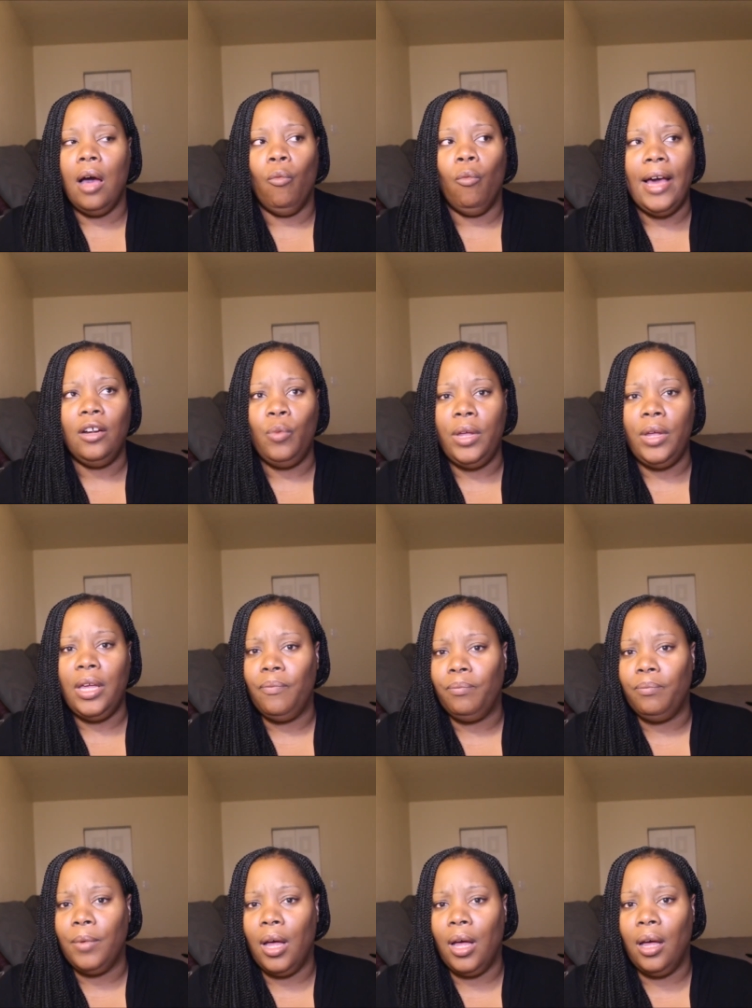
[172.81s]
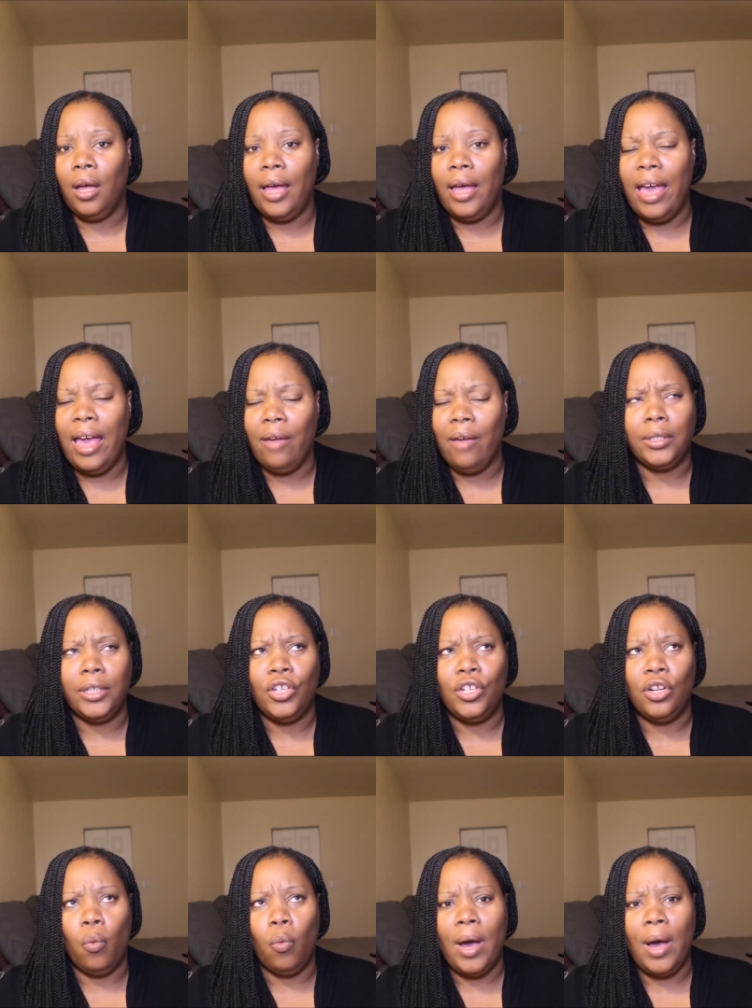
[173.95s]
do we have
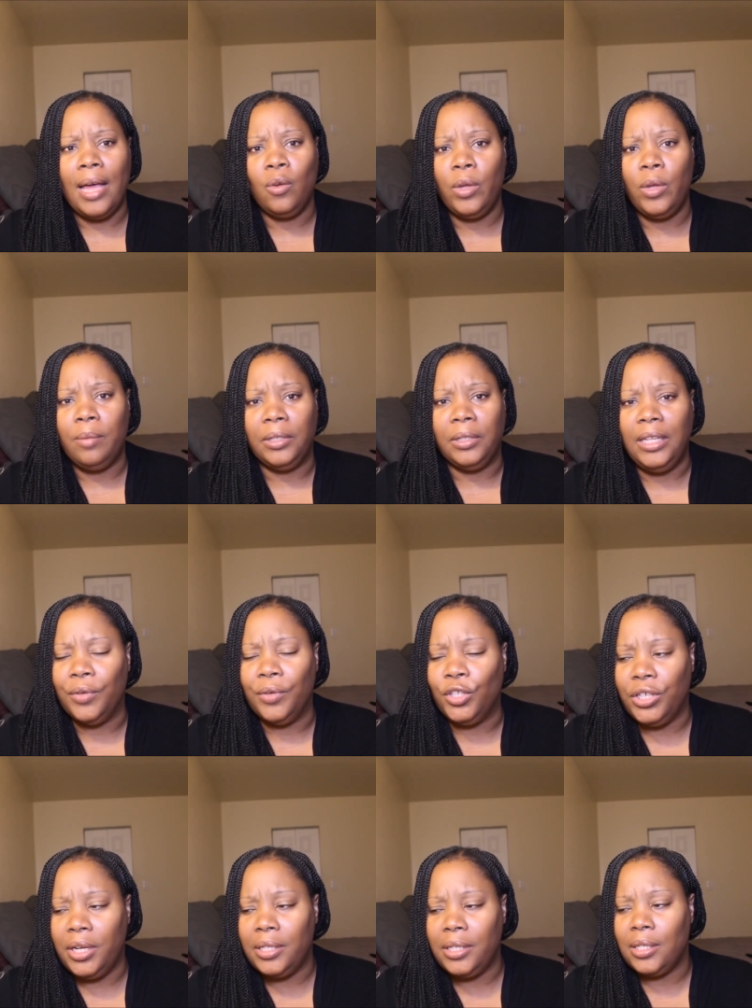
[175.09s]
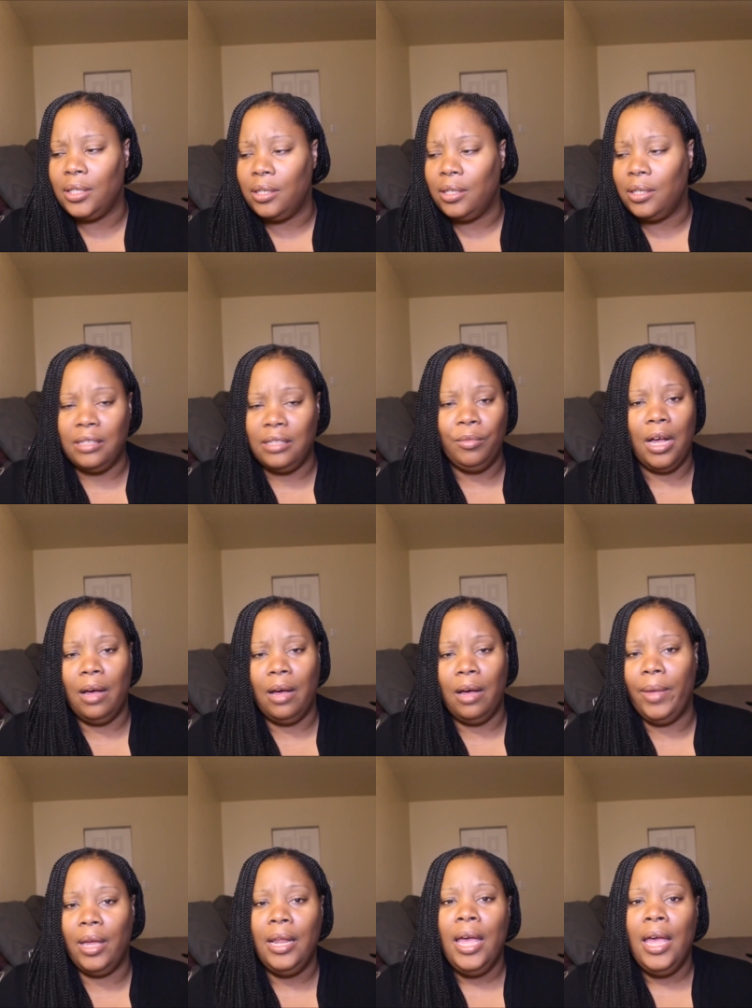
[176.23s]
religion, or why do we believe in Jesus? She made some
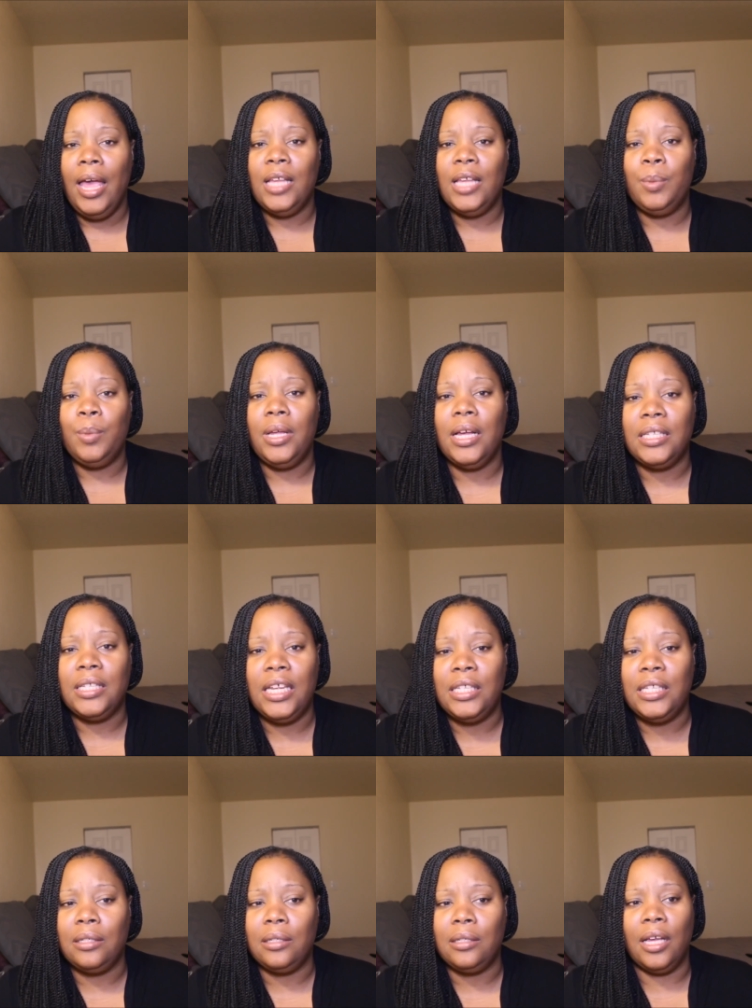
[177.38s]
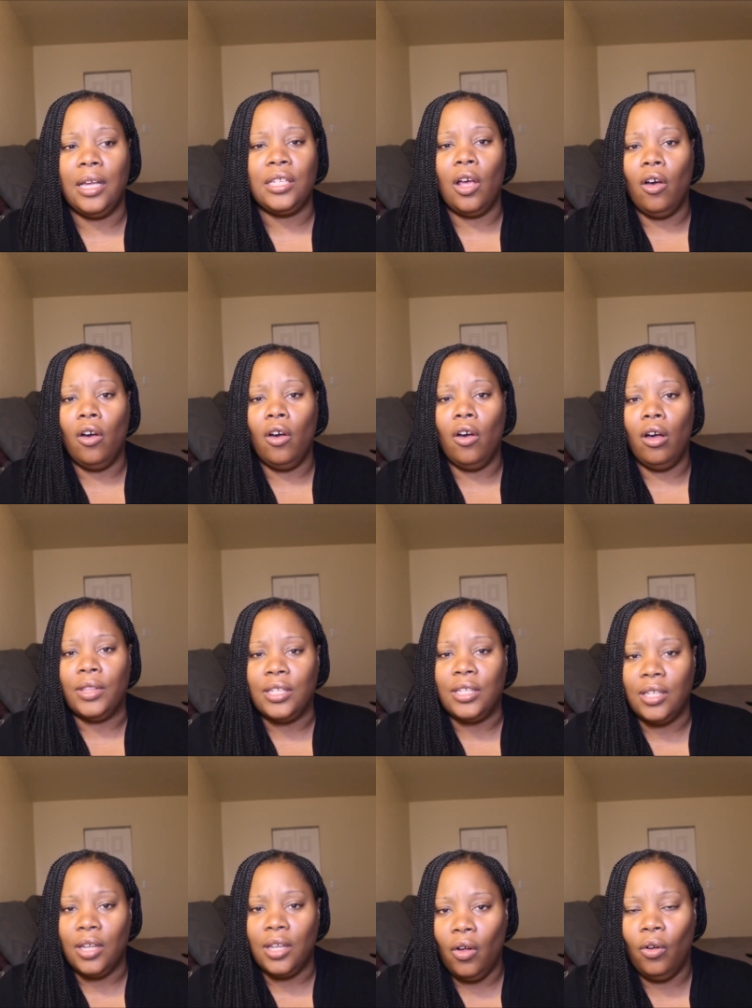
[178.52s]
comment. It's because he's a song for the
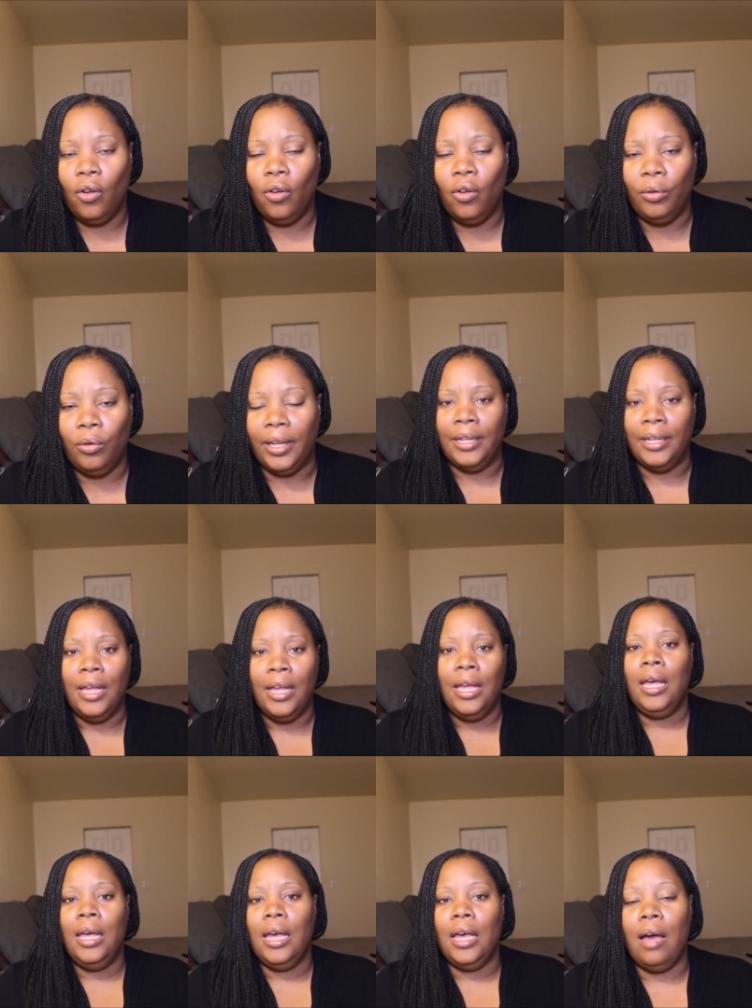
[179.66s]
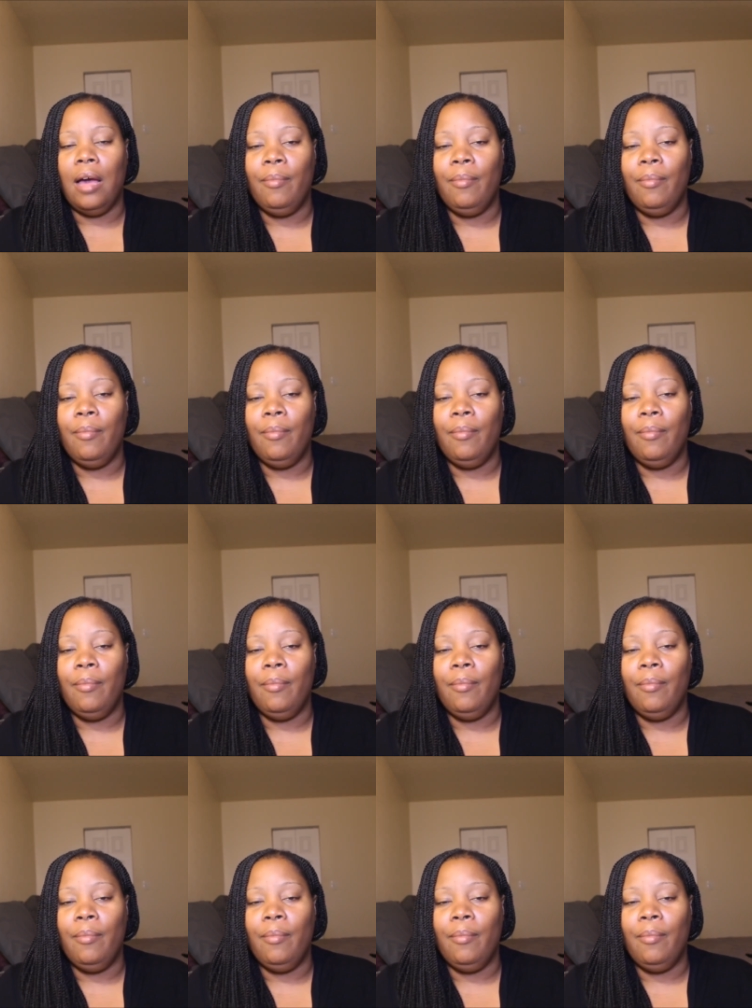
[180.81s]
soul. And I mean,